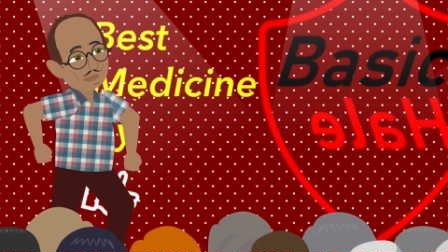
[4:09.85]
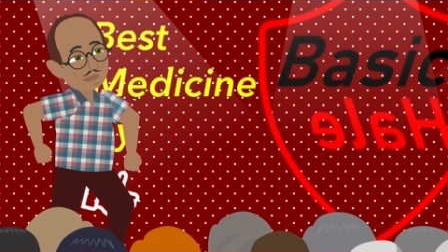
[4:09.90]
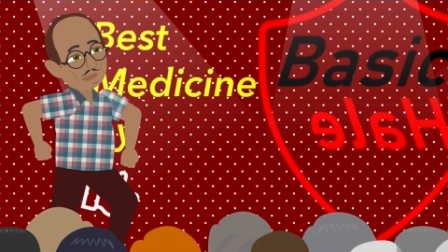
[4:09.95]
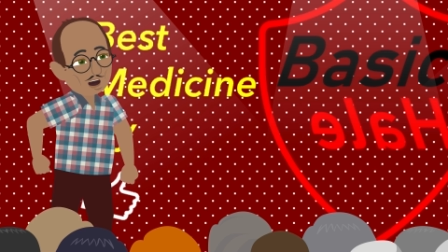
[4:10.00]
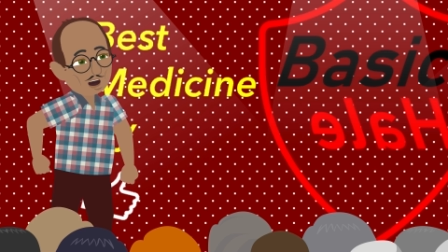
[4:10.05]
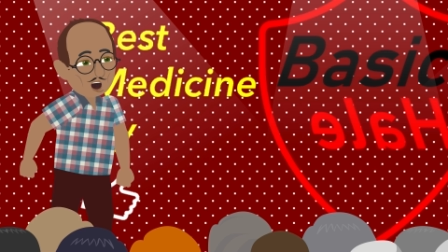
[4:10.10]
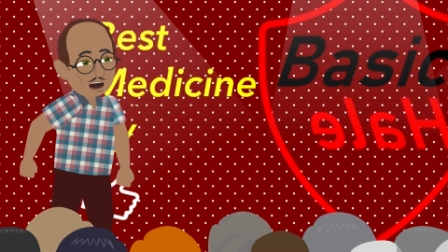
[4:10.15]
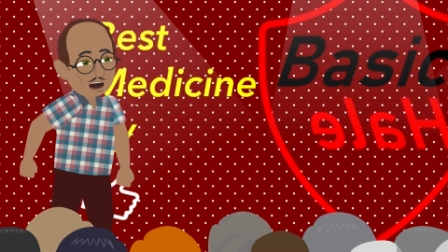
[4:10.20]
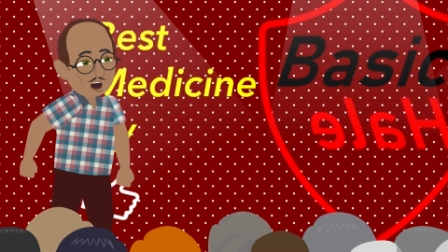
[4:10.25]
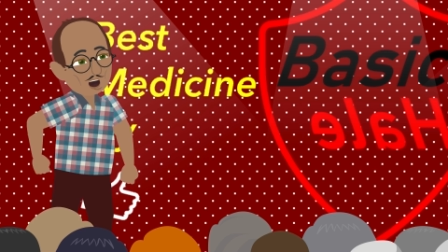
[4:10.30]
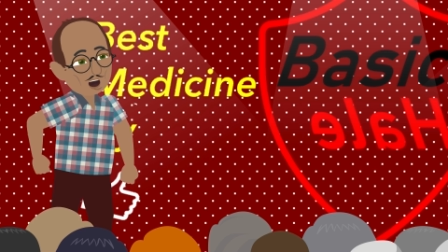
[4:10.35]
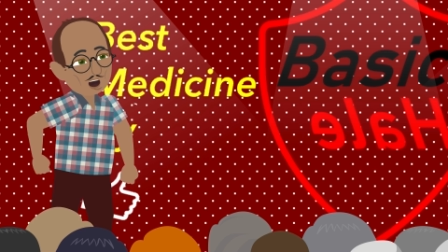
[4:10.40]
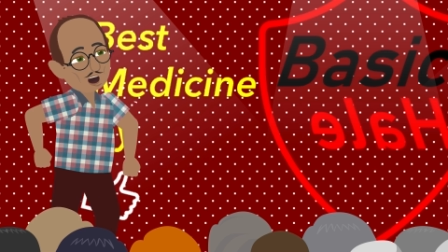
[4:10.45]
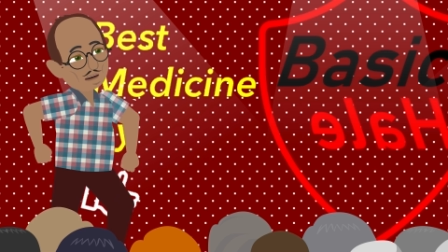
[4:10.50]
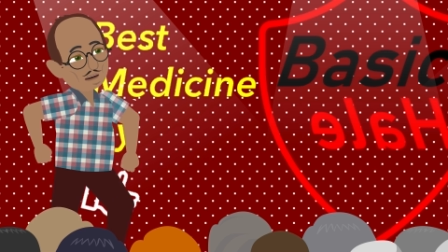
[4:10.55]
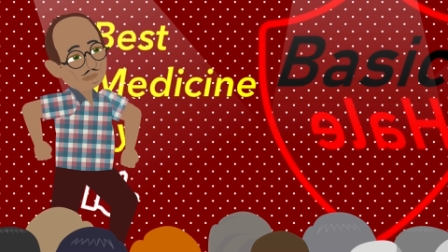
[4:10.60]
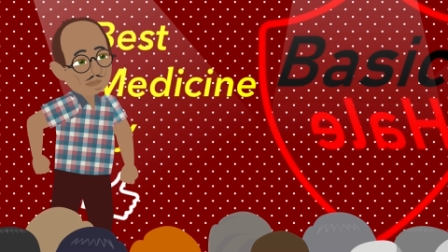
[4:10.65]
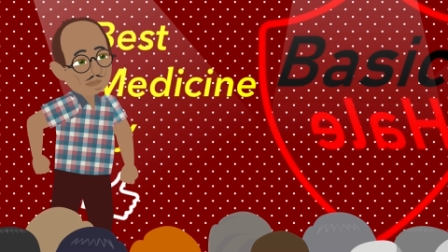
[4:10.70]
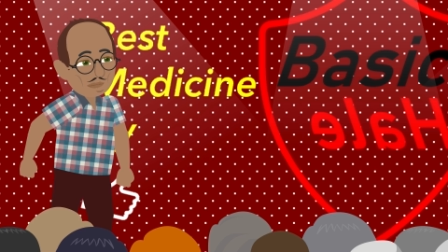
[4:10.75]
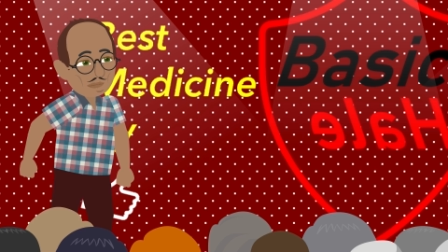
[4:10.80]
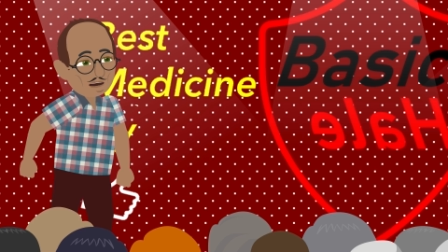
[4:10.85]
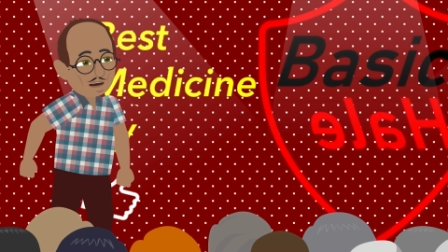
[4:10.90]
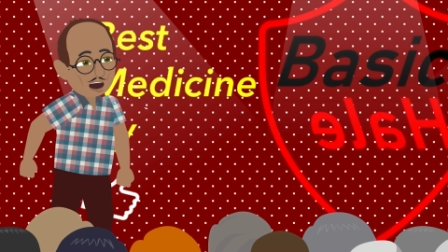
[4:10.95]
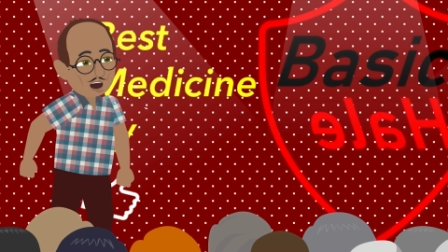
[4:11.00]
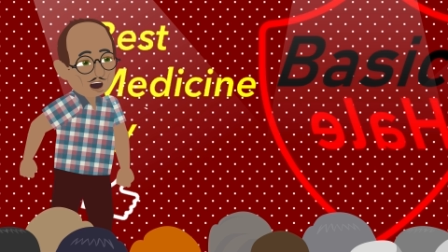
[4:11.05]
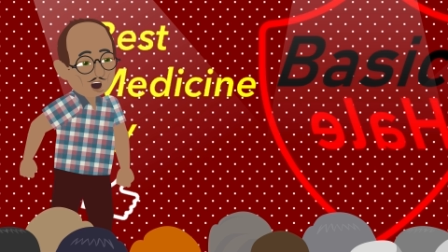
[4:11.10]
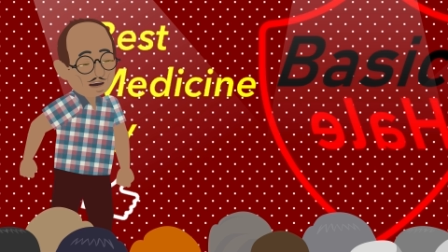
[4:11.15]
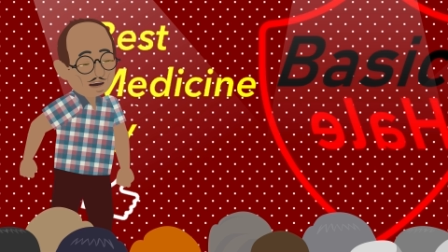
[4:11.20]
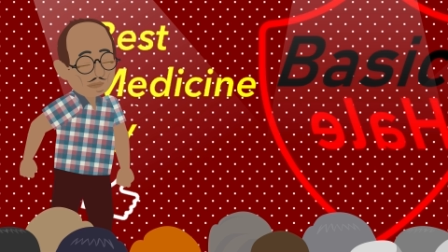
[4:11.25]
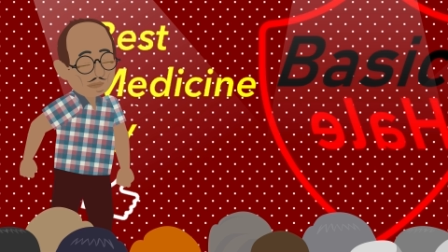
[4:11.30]
So who's right? You
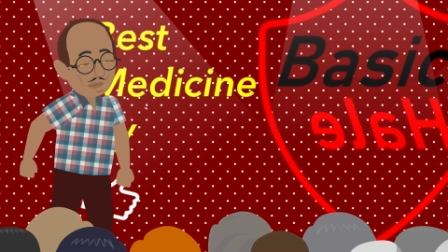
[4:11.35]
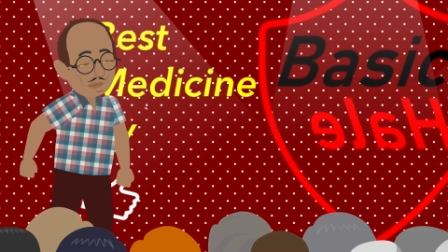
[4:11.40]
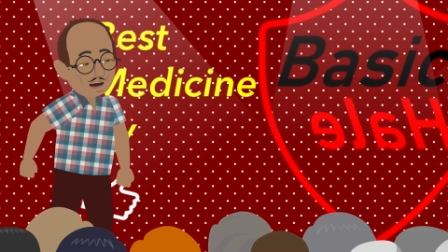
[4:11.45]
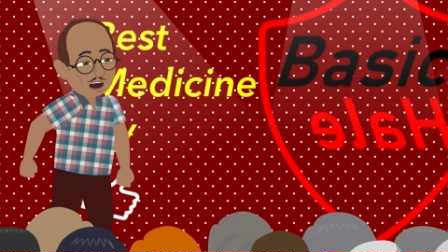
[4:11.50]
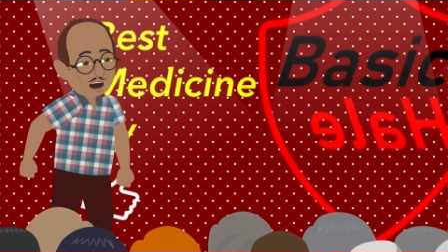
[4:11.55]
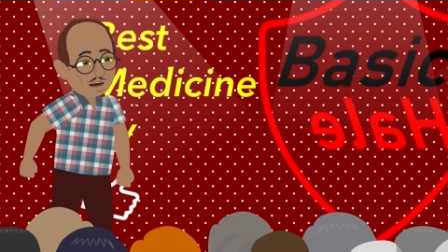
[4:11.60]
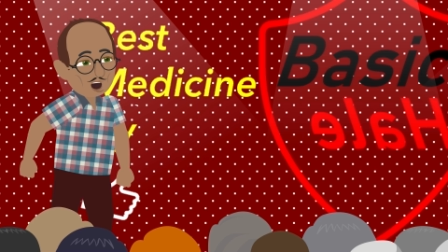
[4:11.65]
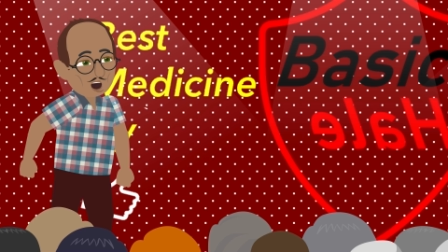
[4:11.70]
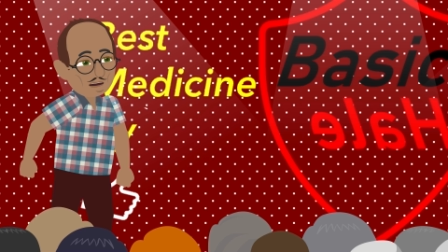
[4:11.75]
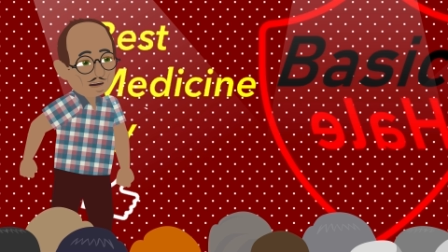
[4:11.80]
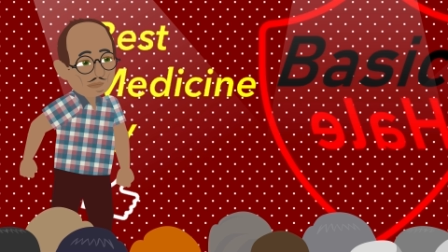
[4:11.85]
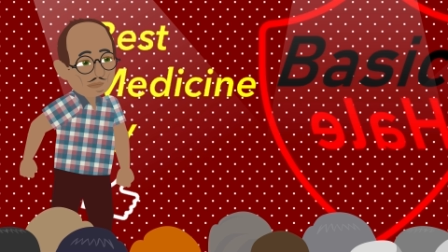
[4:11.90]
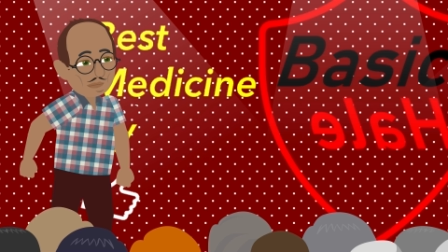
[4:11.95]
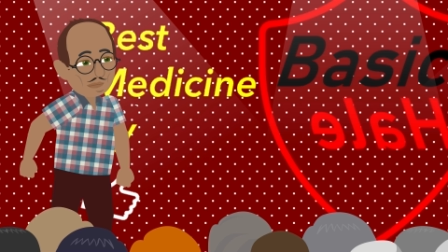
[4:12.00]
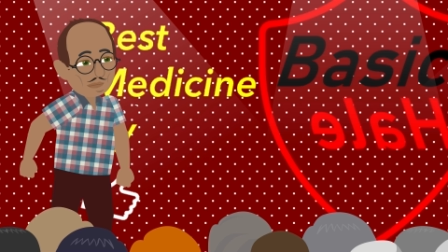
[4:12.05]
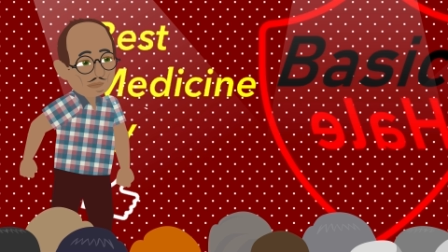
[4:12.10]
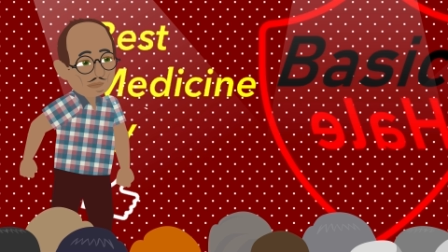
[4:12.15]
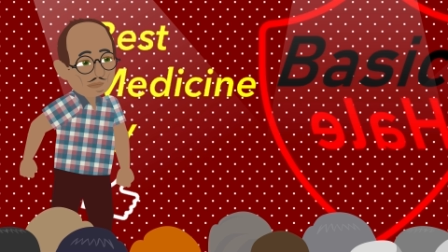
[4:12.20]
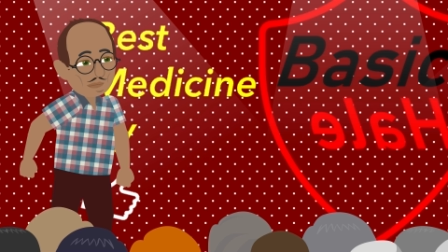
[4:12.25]
or me? Who's right?